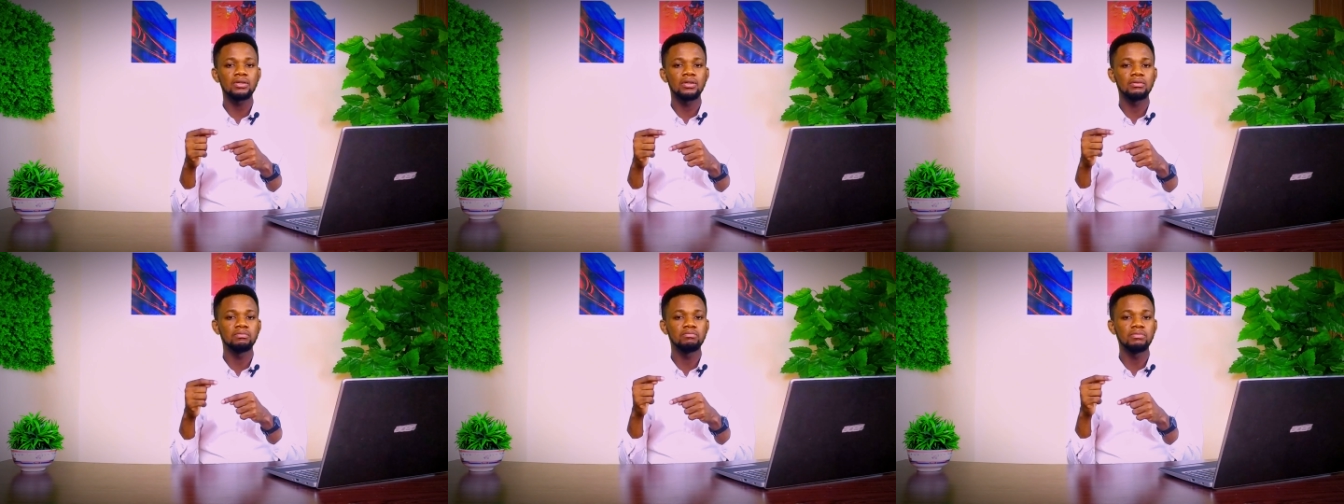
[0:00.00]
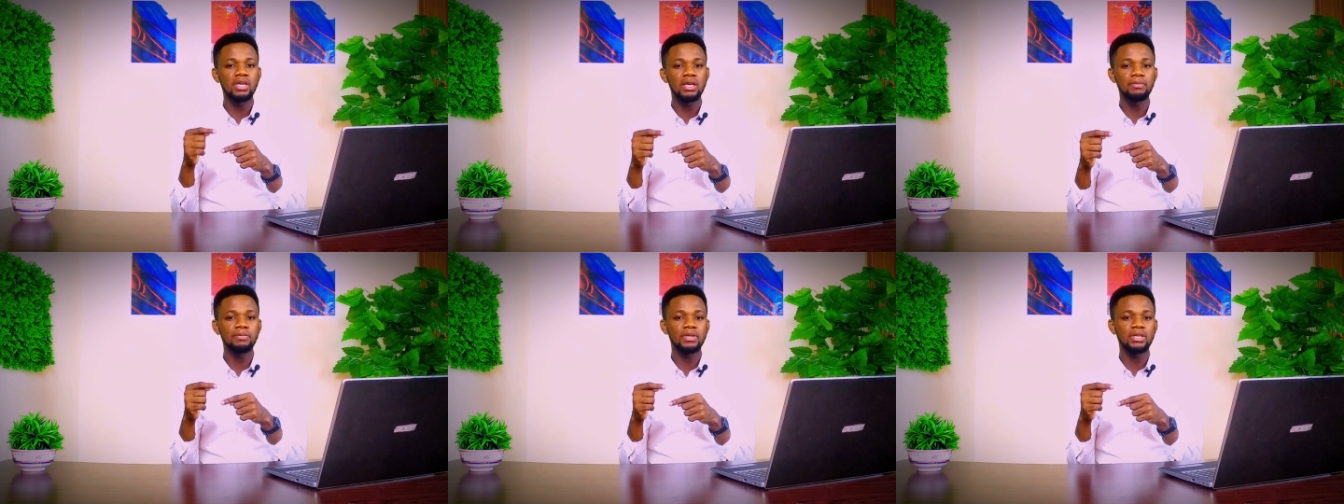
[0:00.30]

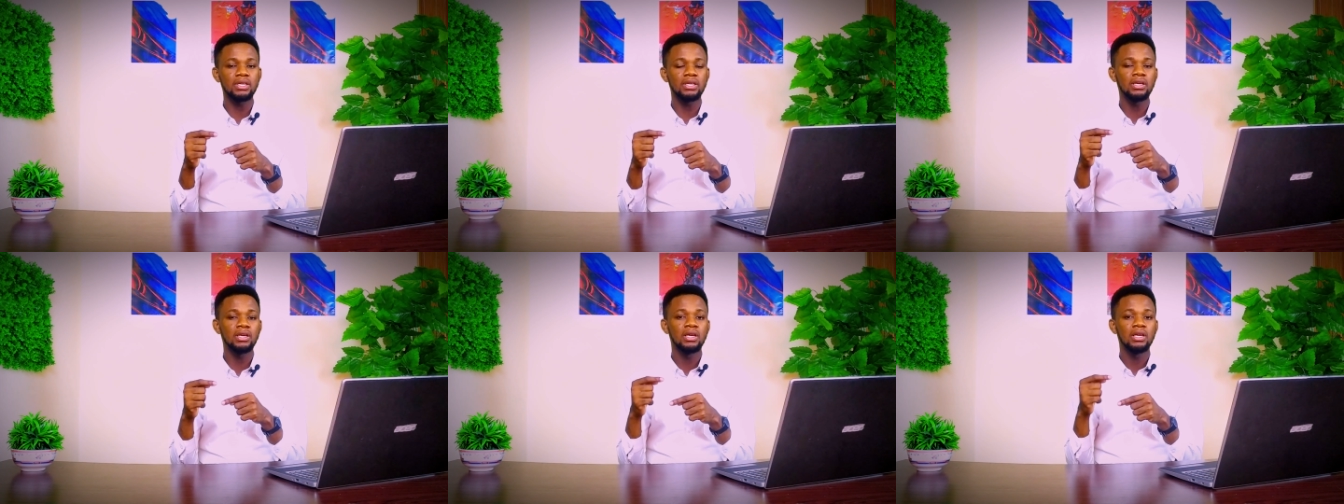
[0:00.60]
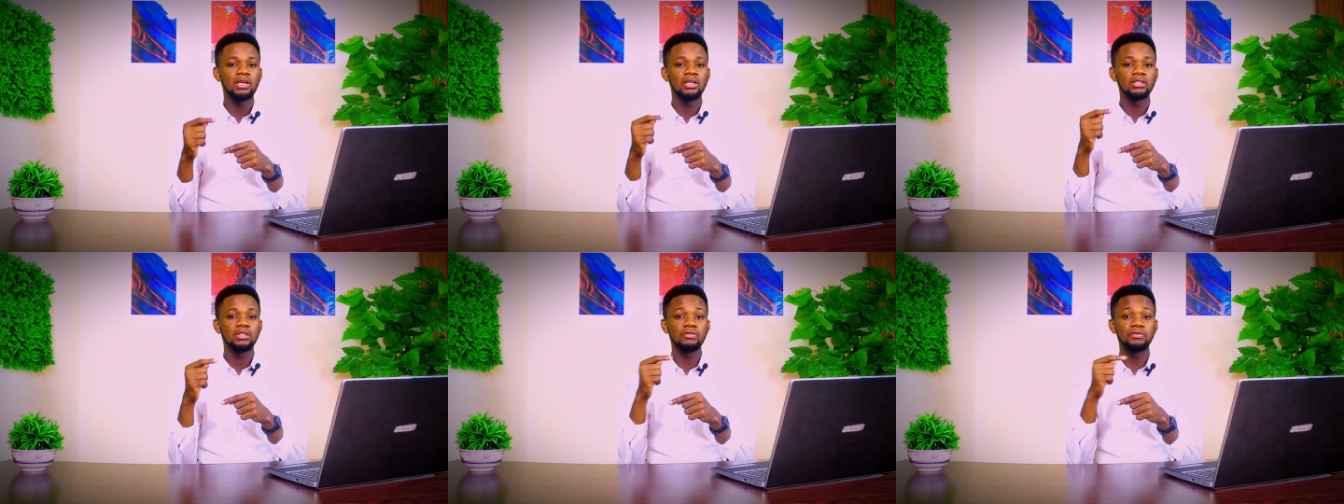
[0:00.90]
on maybe
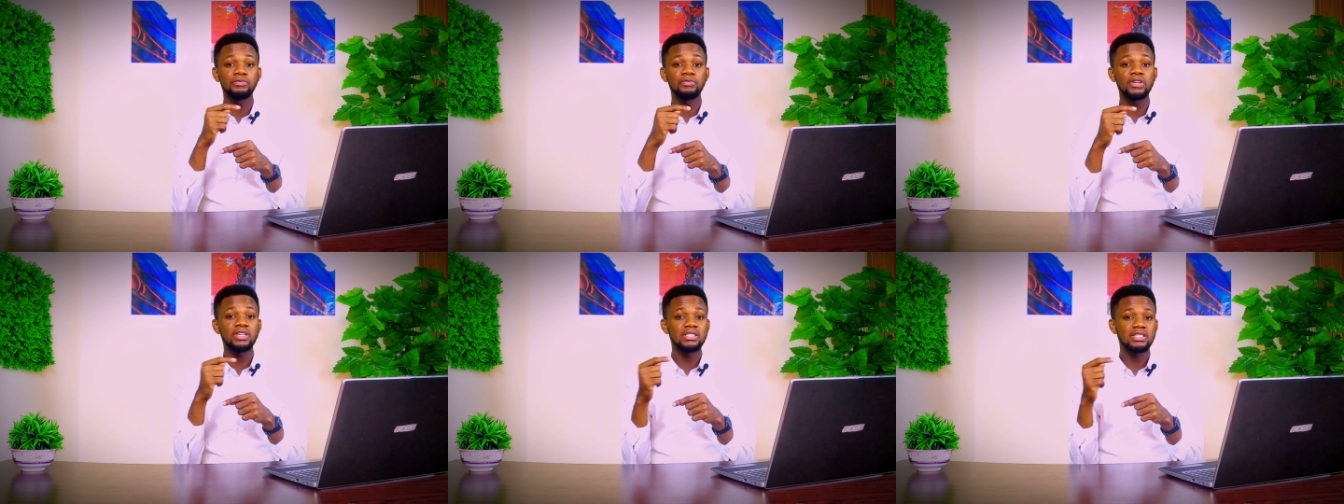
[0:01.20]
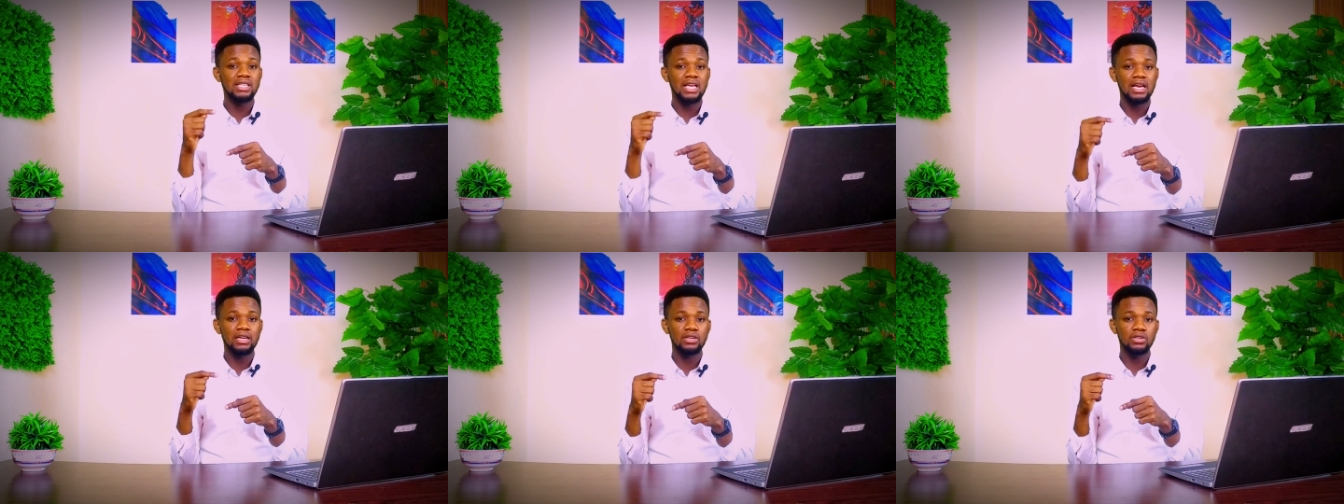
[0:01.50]
the
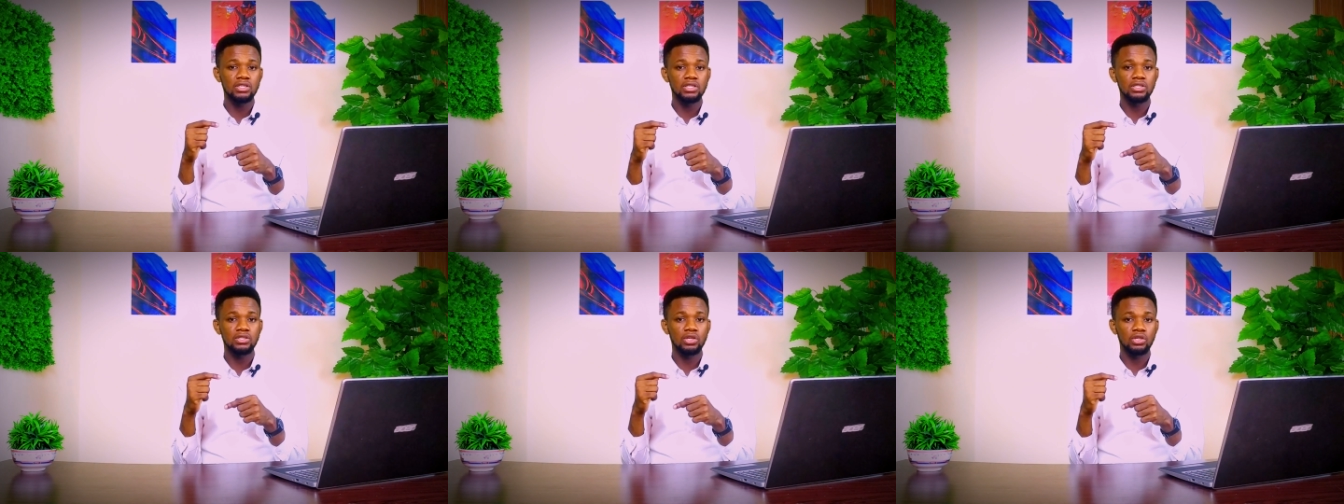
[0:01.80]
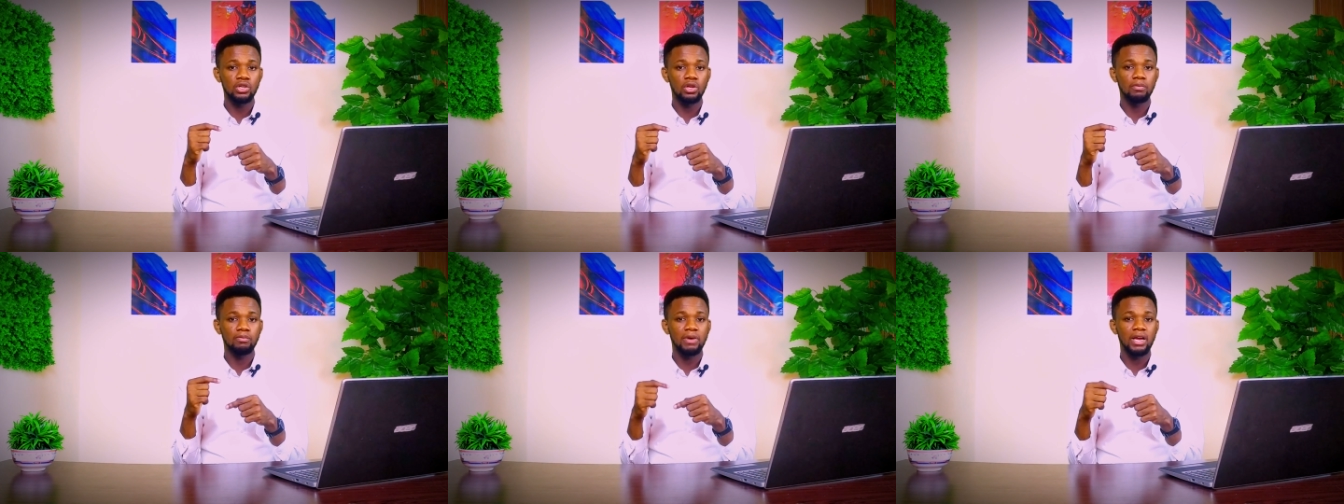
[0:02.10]
first diagnosis
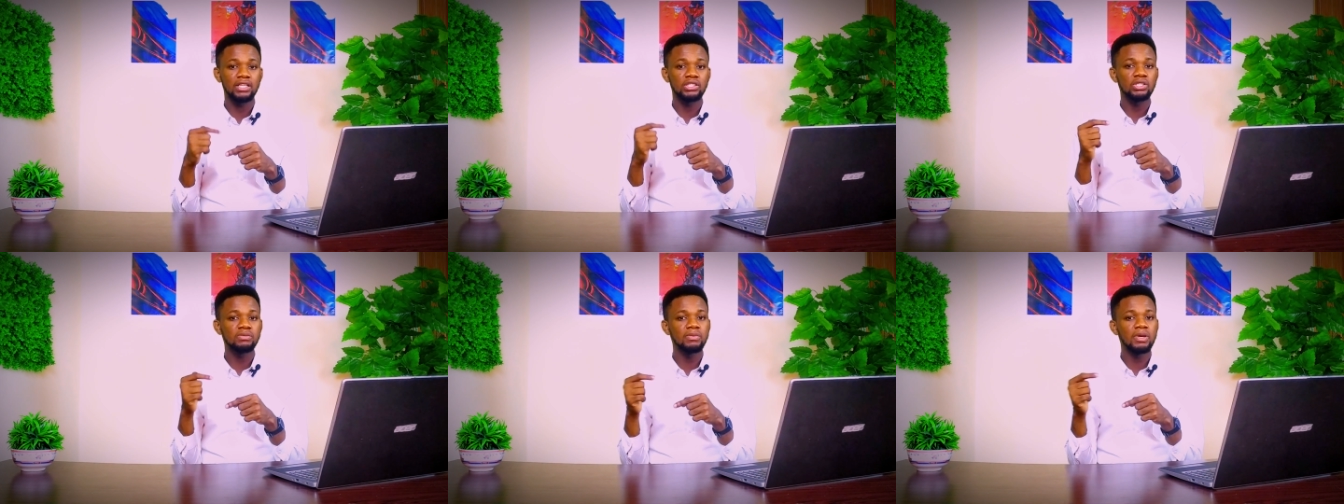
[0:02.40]
on your mind,